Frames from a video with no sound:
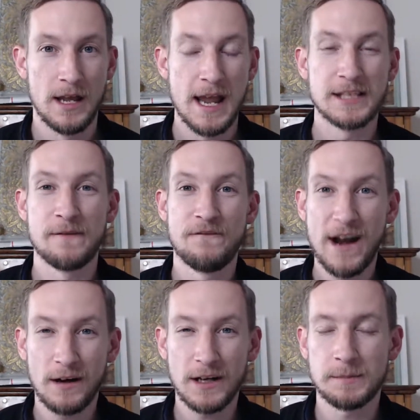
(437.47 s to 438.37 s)
It's a
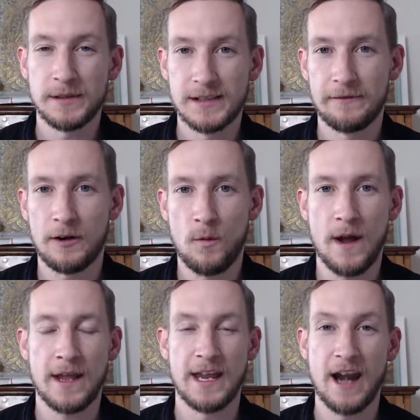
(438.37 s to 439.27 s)
very specific
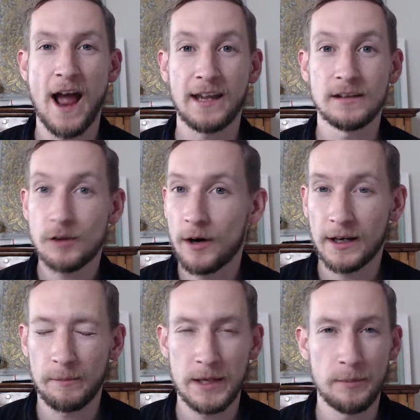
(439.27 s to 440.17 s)
way, and I can
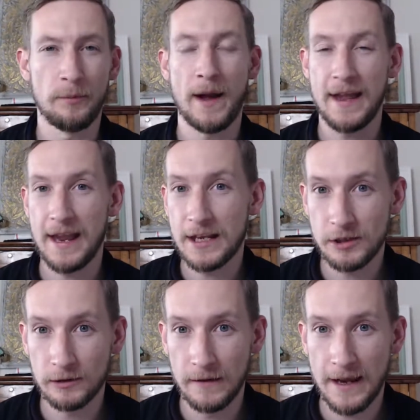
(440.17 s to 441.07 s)
target people by
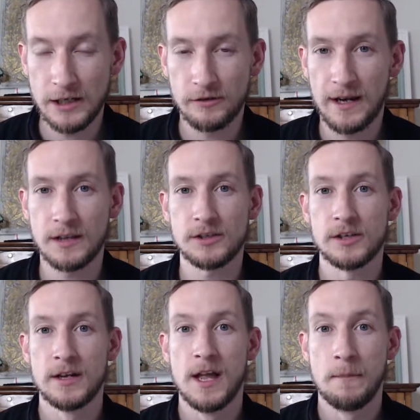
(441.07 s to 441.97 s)
age
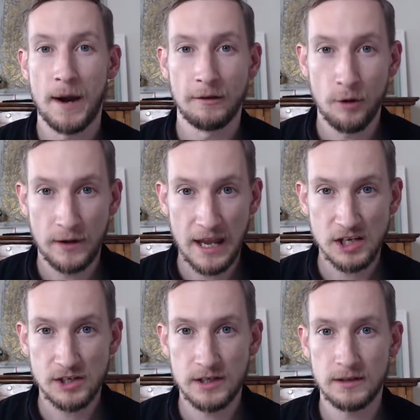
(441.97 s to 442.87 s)
range, by
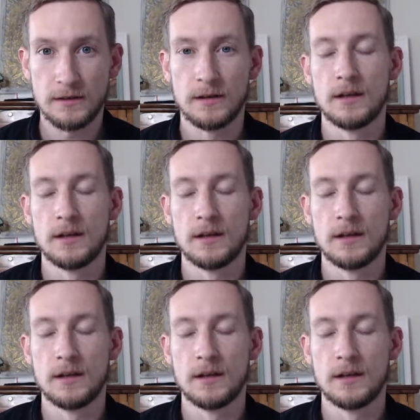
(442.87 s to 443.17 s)
location,